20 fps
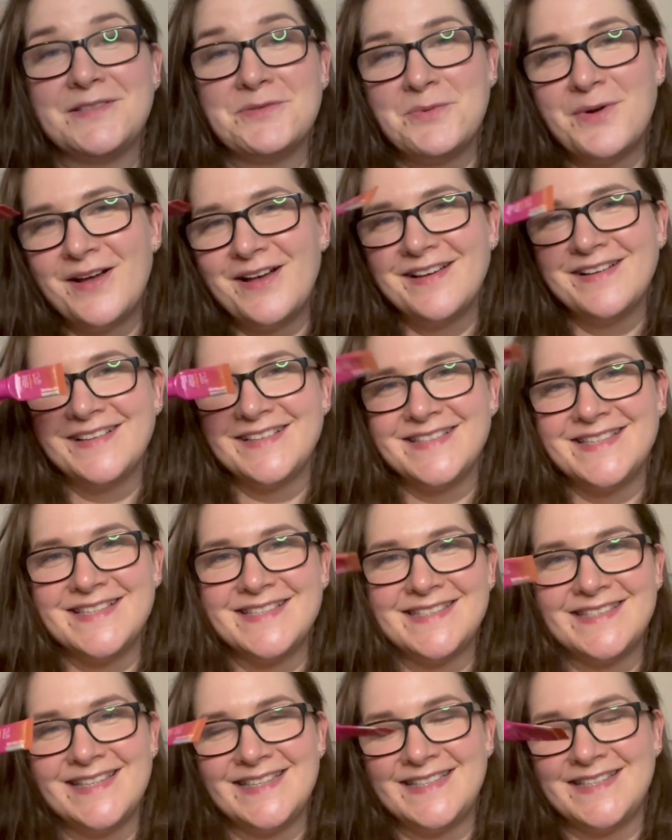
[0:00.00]
a while because
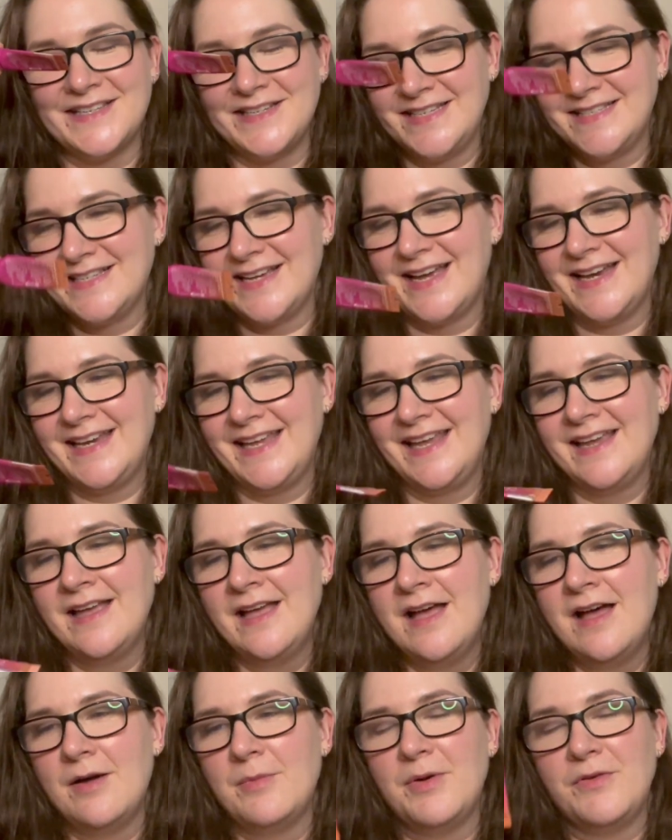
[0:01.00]
it's only tiny,
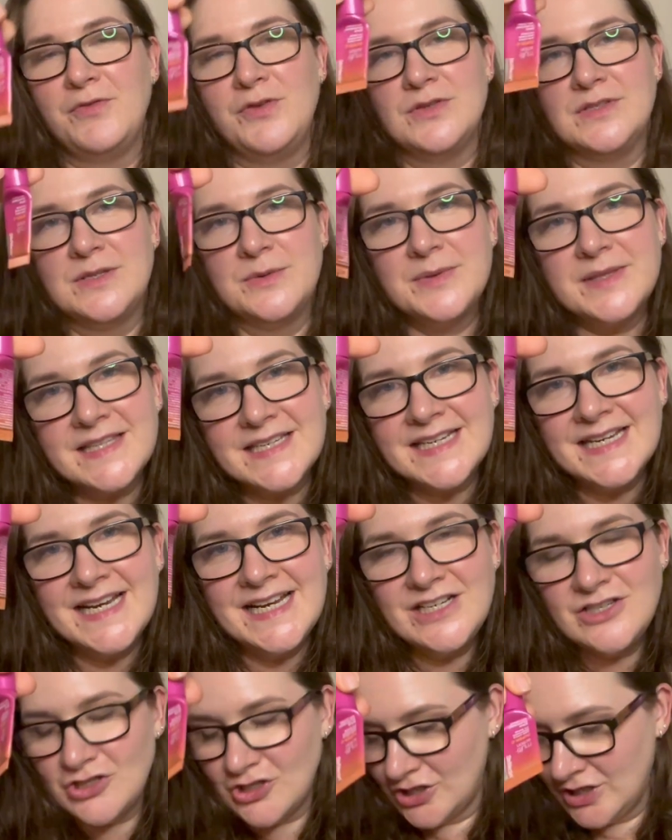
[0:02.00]
but I've used it within an
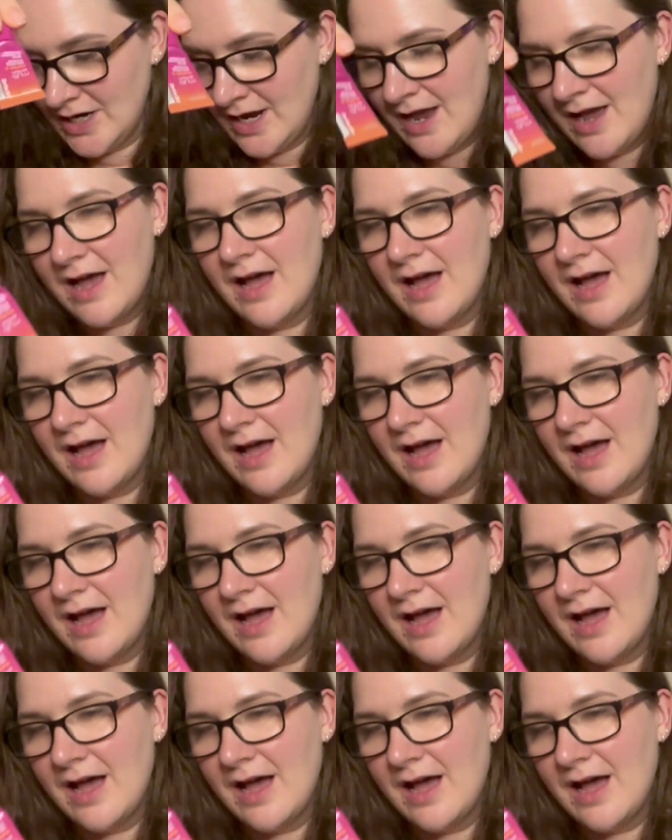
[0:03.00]
inch.